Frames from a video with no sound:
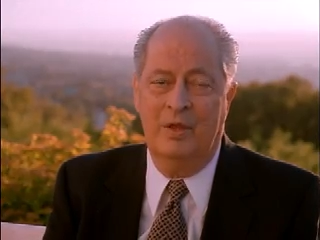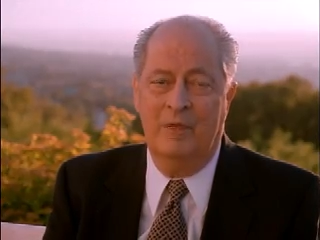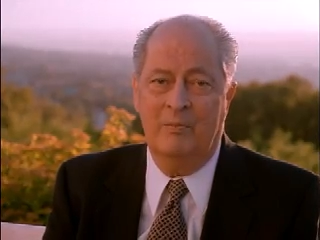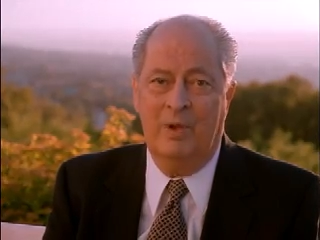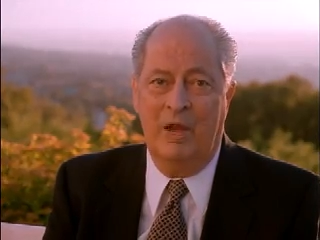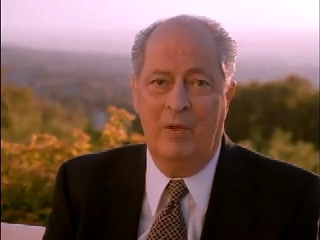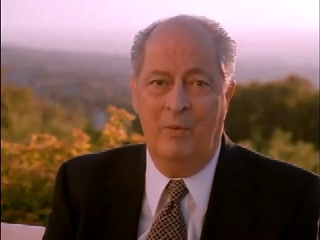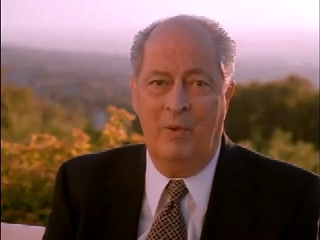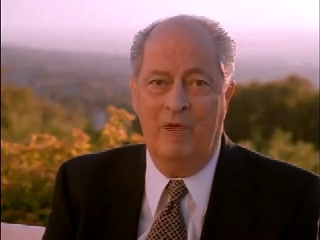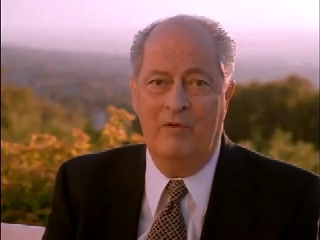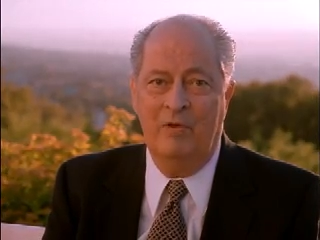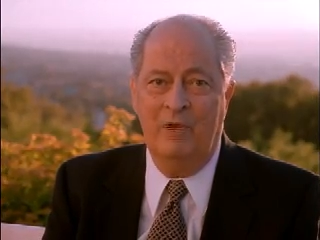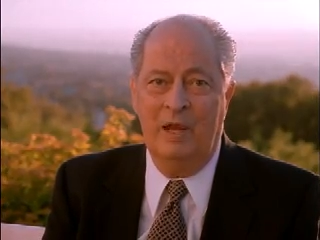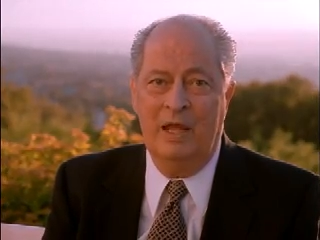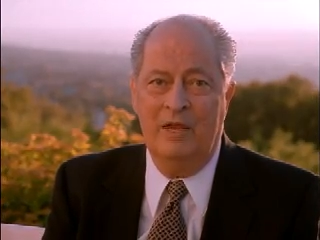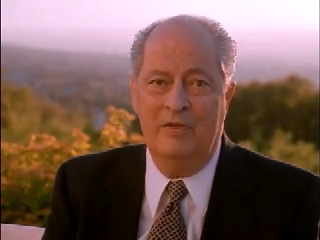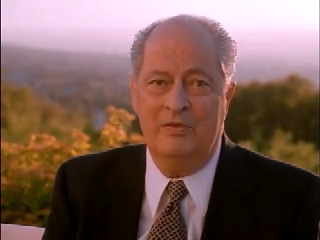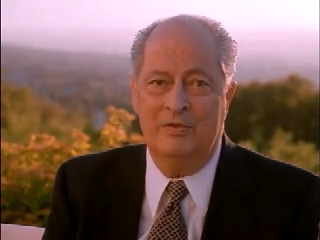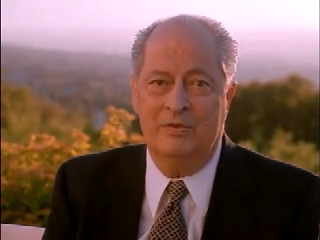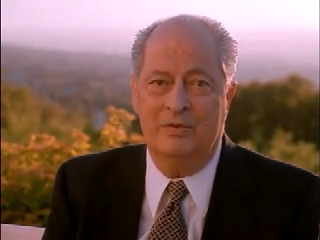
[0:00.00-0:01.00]
by
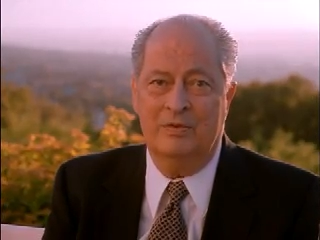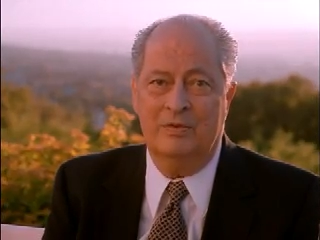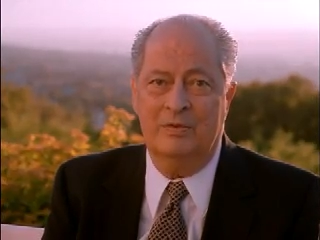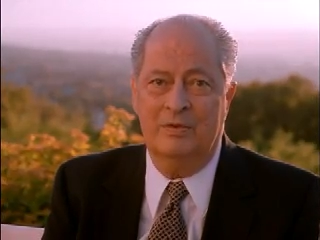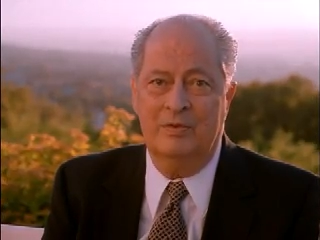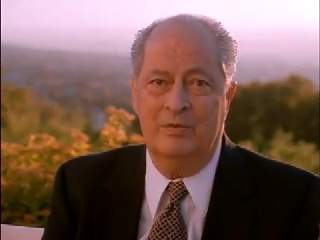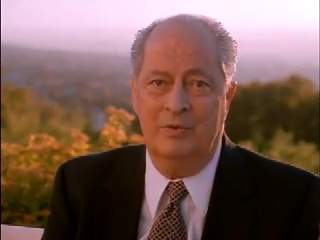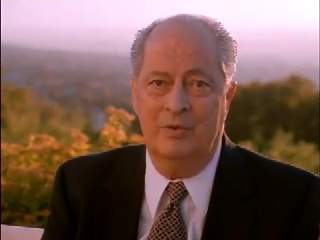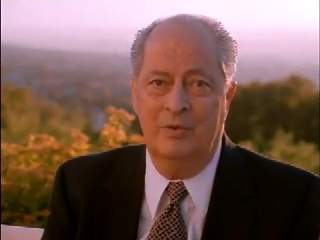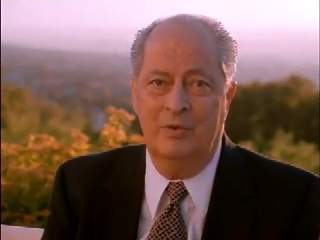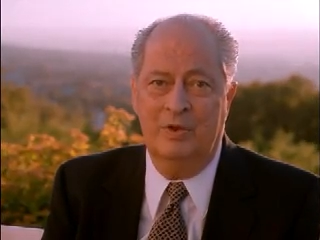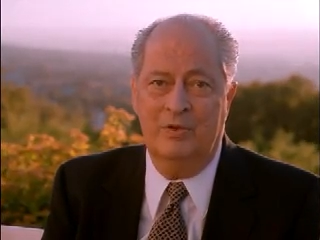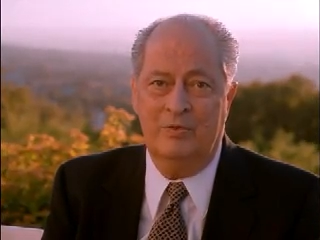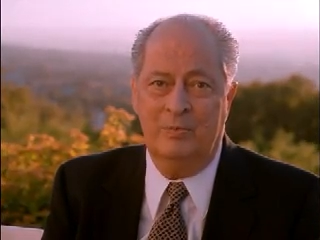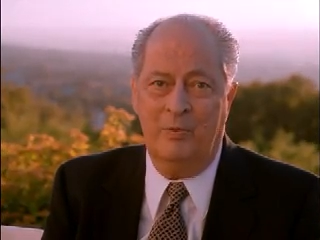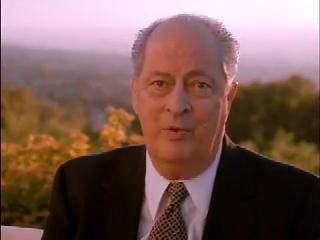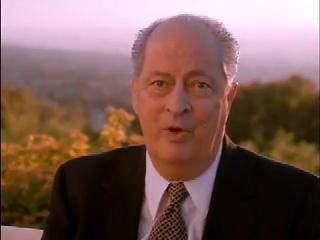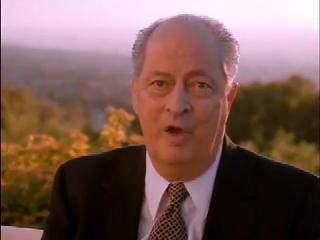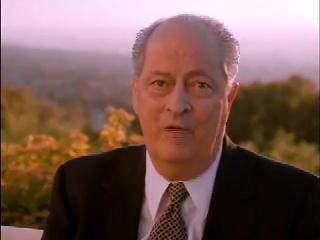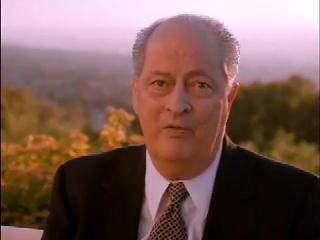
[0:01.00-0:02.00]
revelation through his
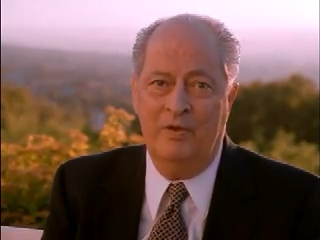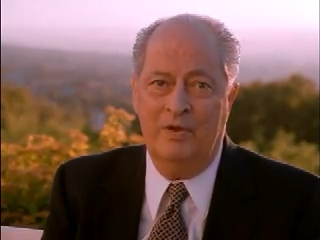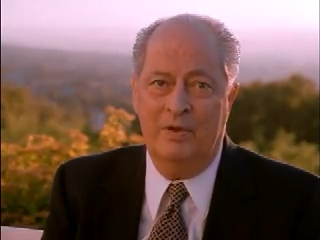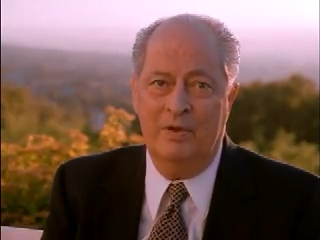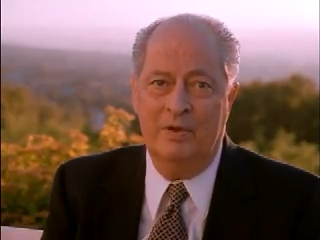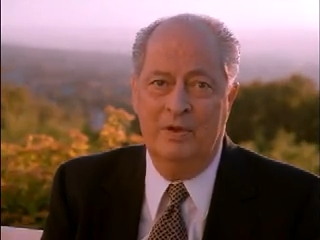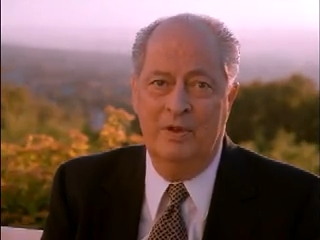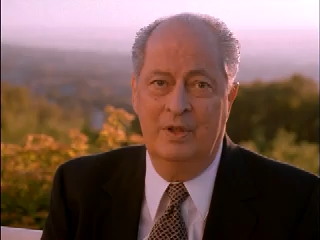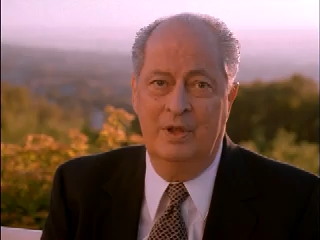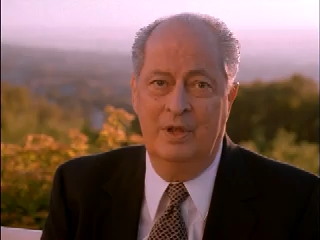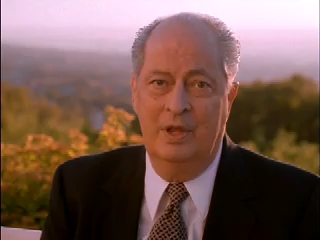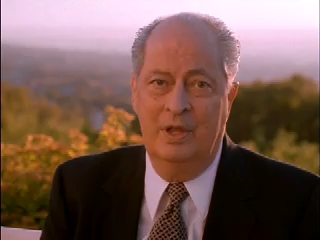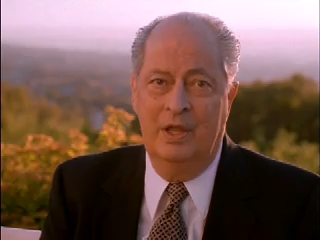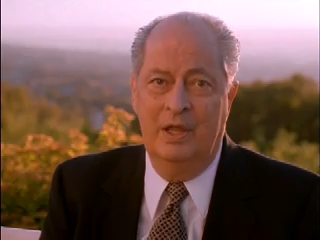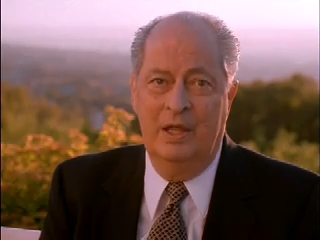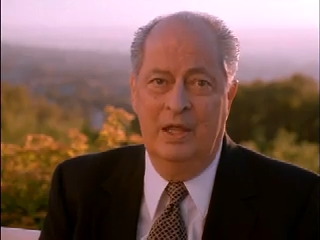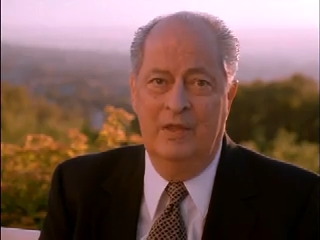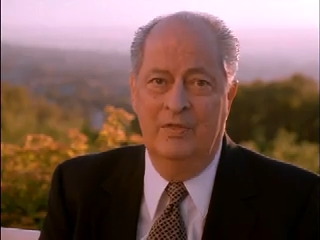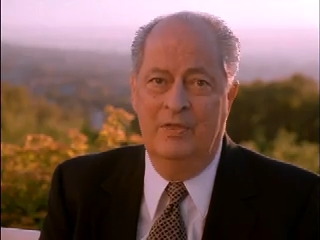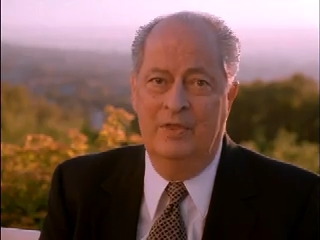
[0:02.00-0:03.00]
prophet
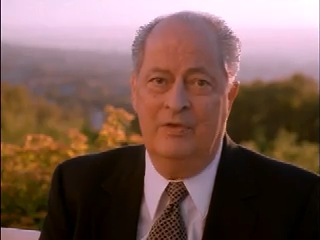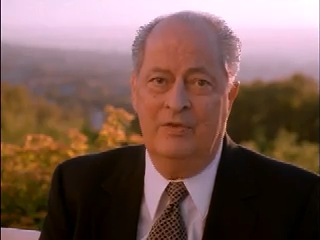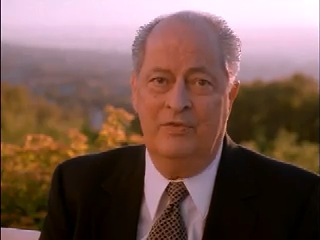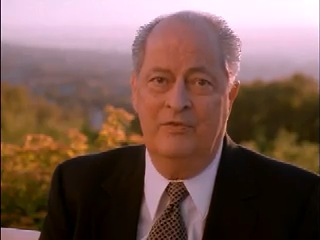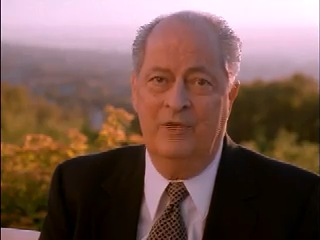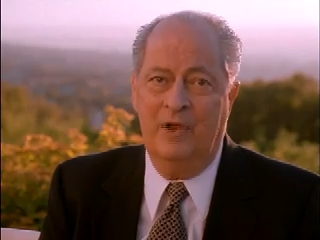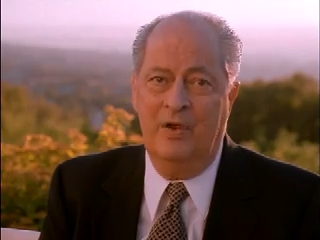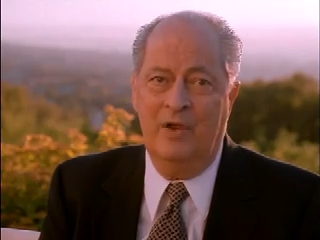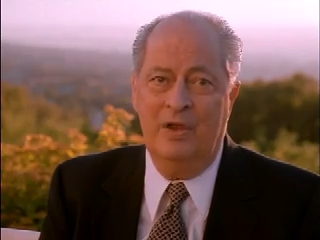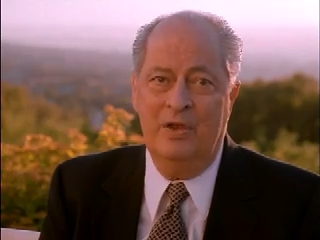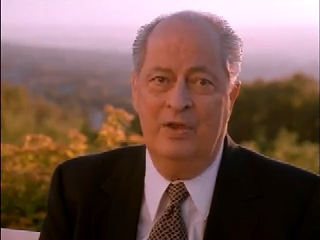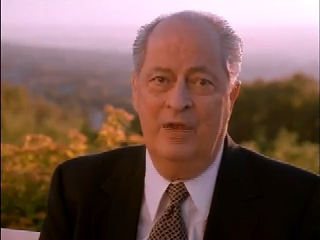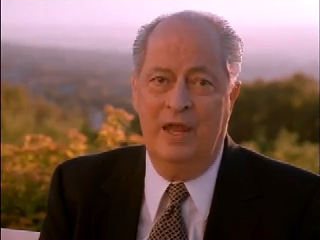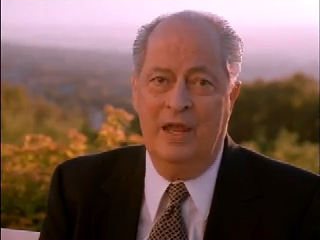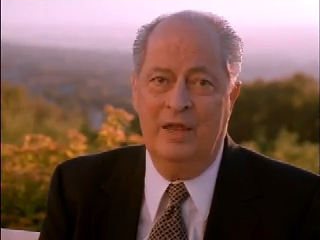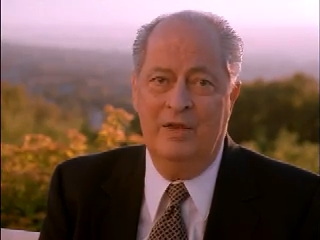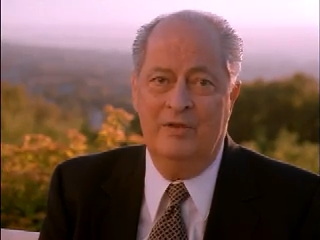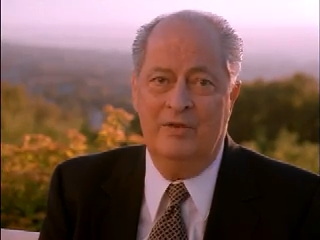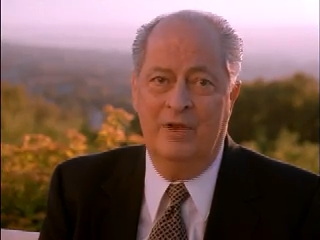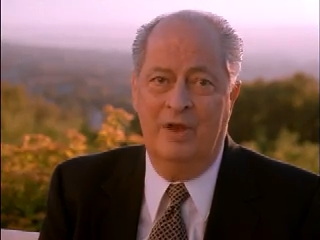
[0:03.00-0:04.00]
in this very
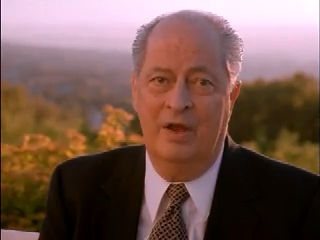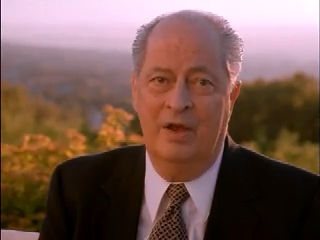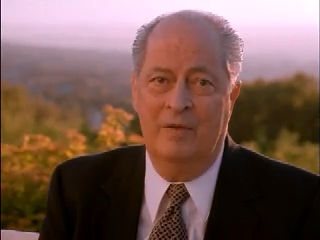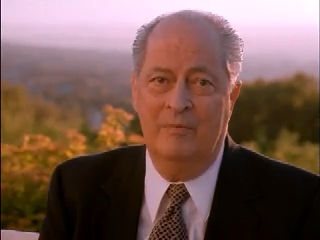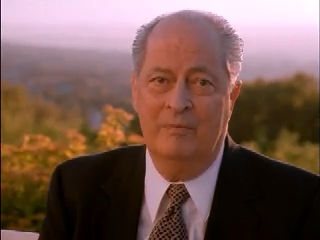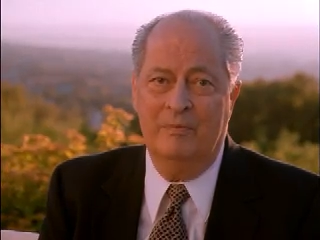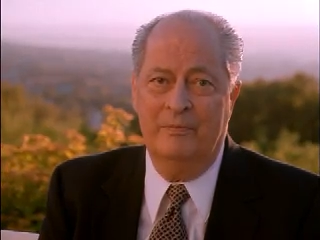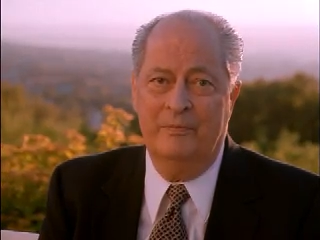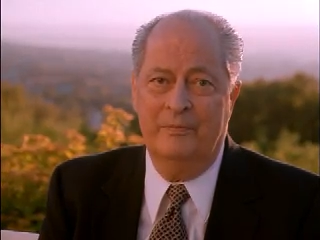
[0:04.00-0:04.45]
day and time.